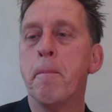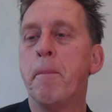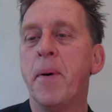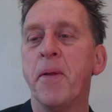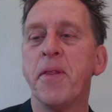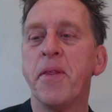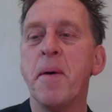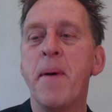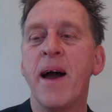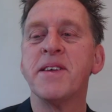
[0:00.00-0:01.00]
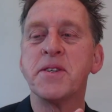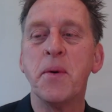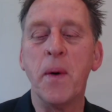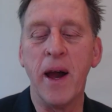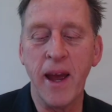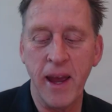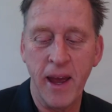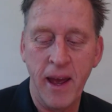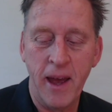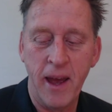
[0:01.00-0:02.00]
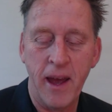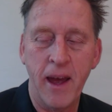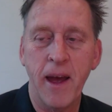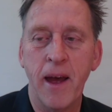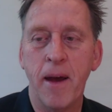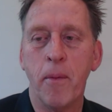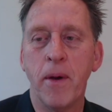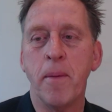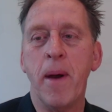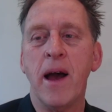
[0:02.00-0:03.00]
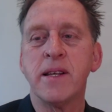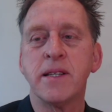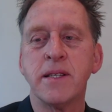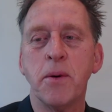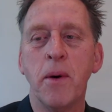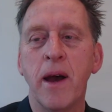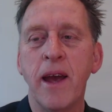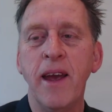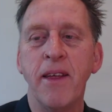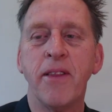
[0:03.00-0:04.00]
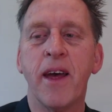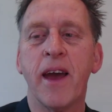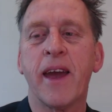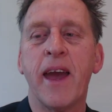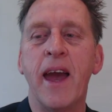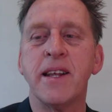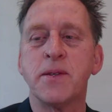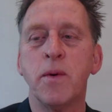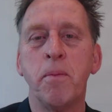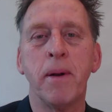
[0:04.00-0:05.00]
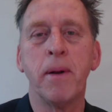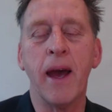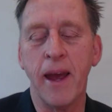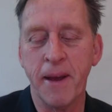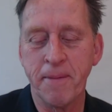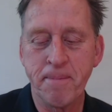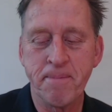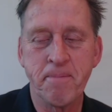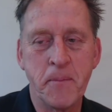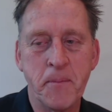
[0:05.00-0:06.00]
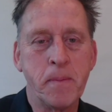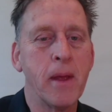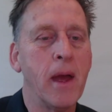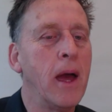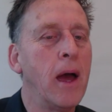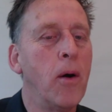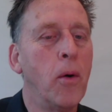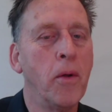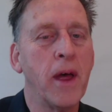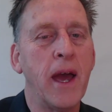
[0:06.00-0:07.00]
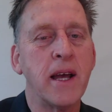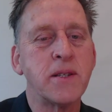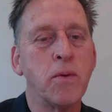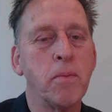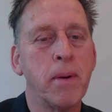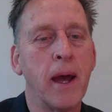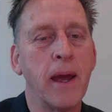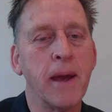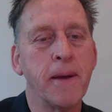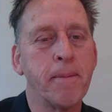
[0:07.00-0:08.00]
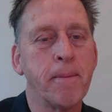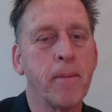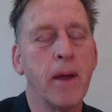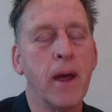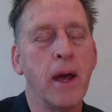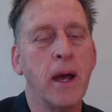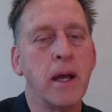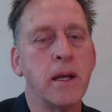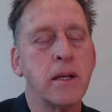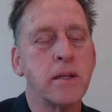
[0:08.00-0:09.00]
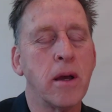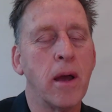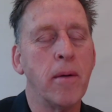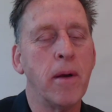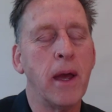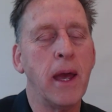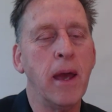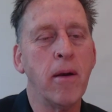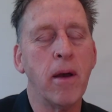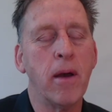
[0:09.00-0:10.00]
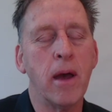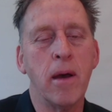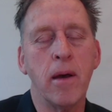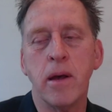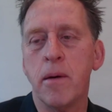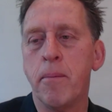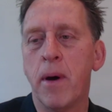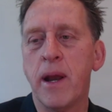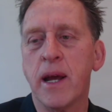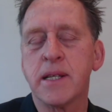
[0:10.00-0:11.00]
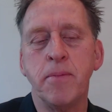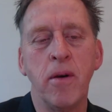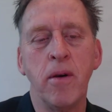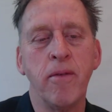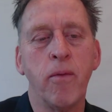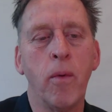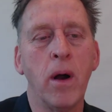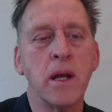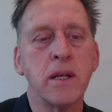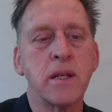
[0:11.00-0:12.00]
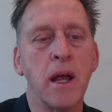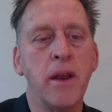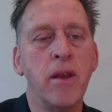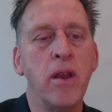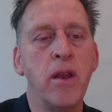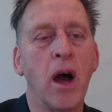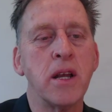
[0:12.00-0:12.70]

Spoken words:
Put the mouse away. When the mouse is away, the cats will play, or the house will play. So here, my next move was knight